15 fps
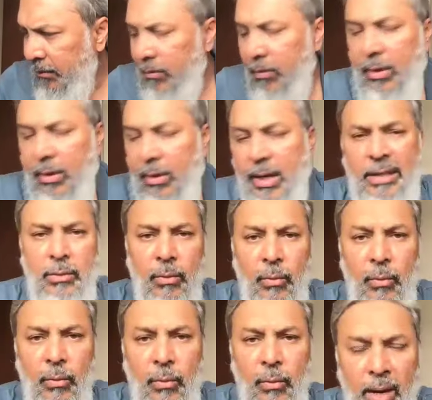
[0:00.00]
if you guys
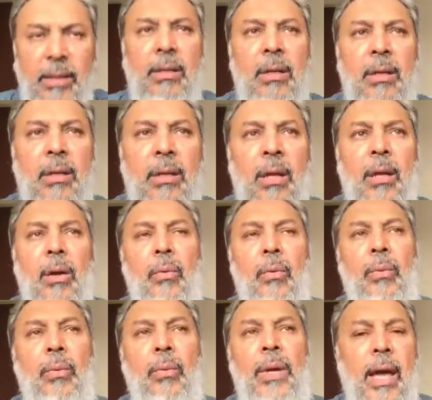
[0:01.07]
want, we